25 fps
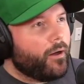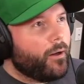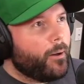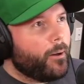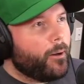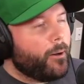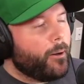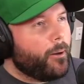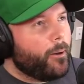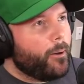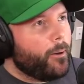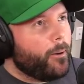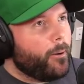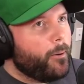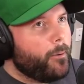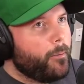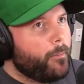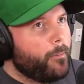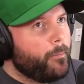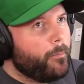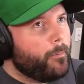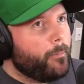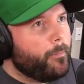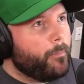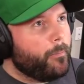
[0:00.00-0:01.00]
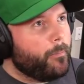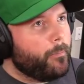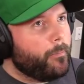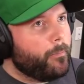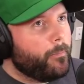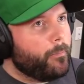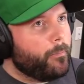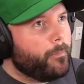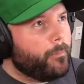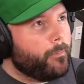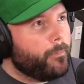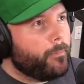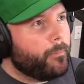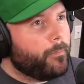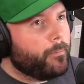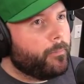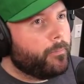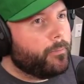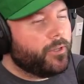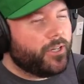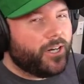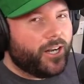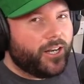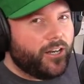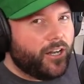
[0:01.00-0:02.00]
I
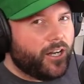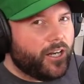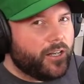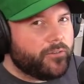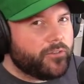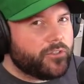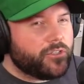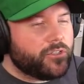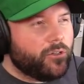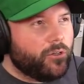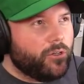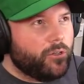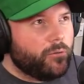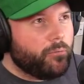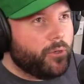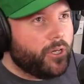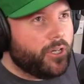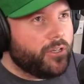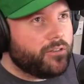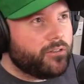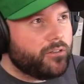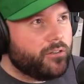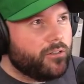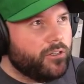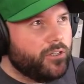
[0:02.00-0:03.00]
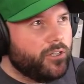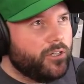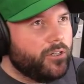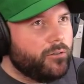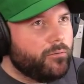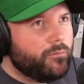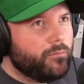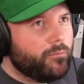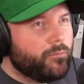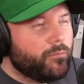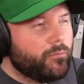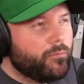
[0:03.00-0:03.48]
not have a stolen base earlier?